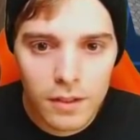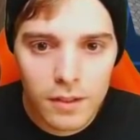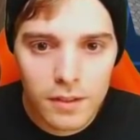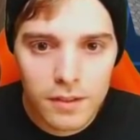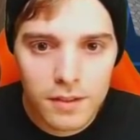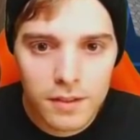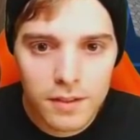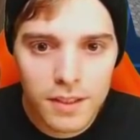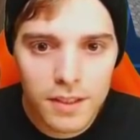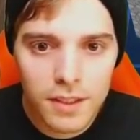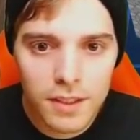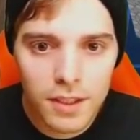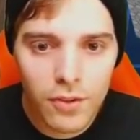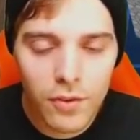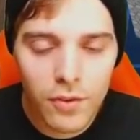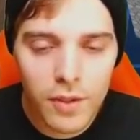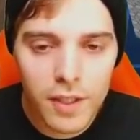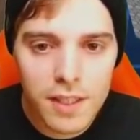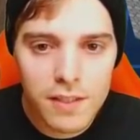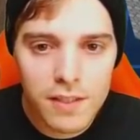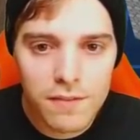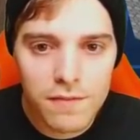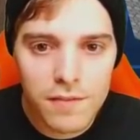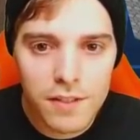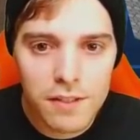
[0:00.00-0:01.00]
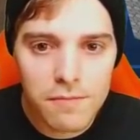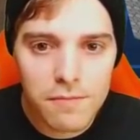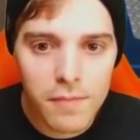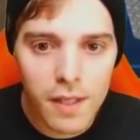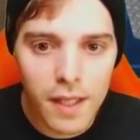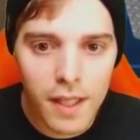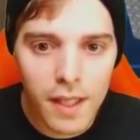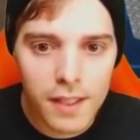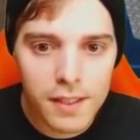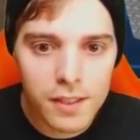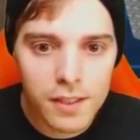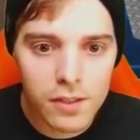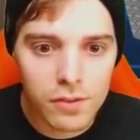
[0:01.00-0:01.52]
Cinderace
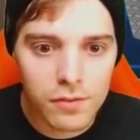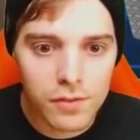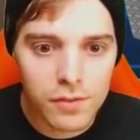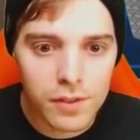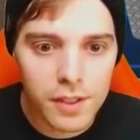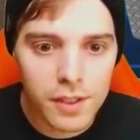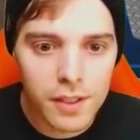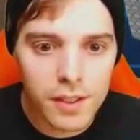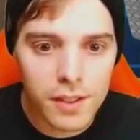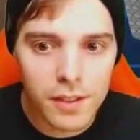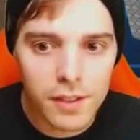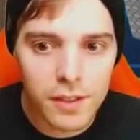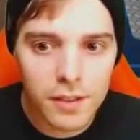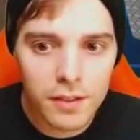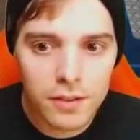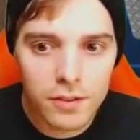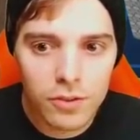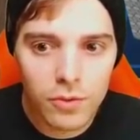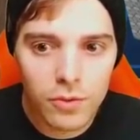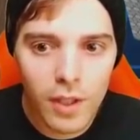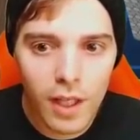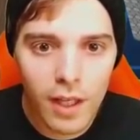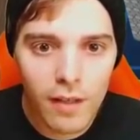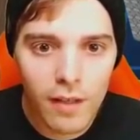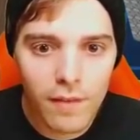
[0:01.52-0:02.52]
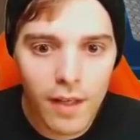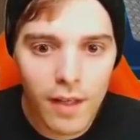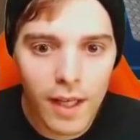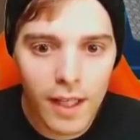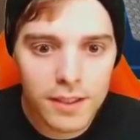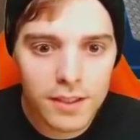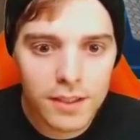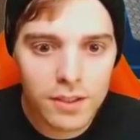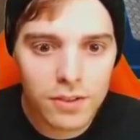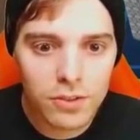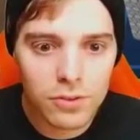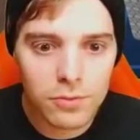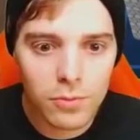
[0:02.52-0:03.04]
VMAX over here. Do we have
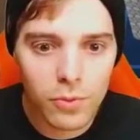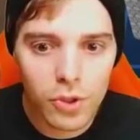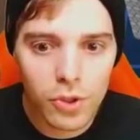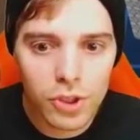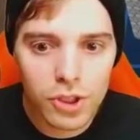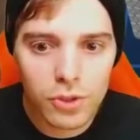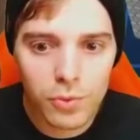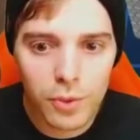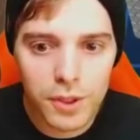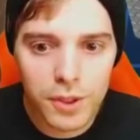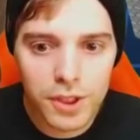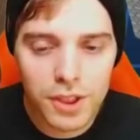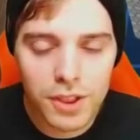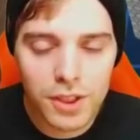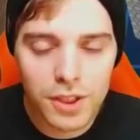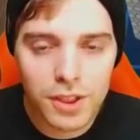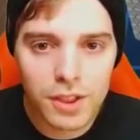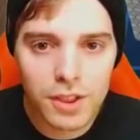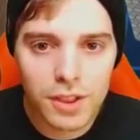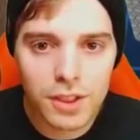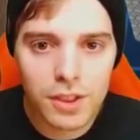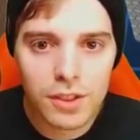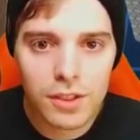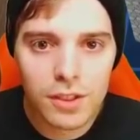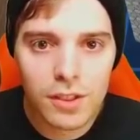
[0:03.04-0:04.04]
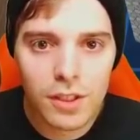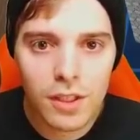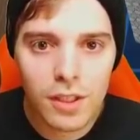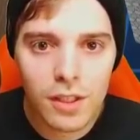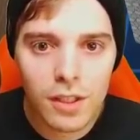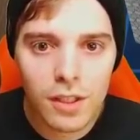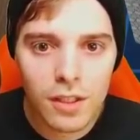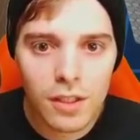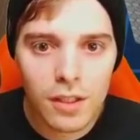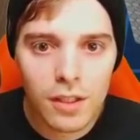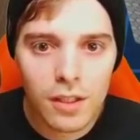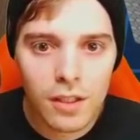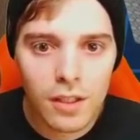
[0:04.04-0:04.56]
access to more switches?
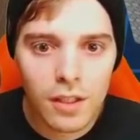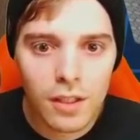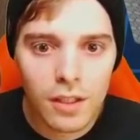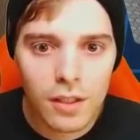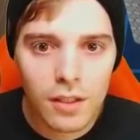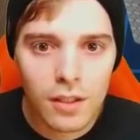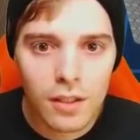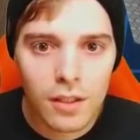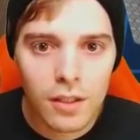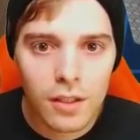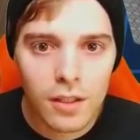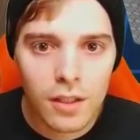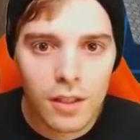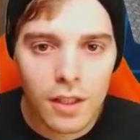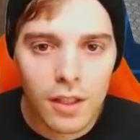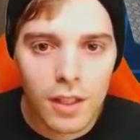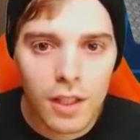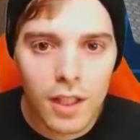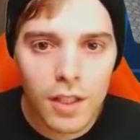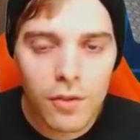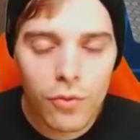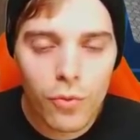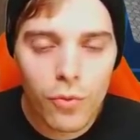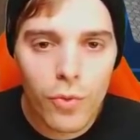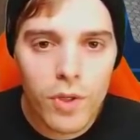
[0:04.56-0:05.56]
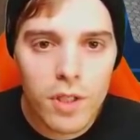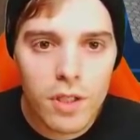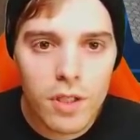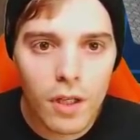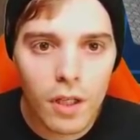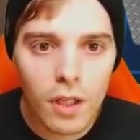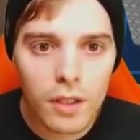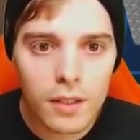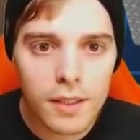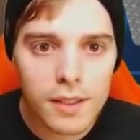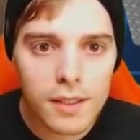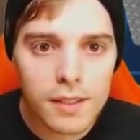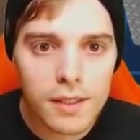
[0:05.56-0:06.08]
If we
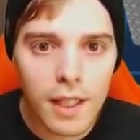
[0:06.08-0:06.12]
knock this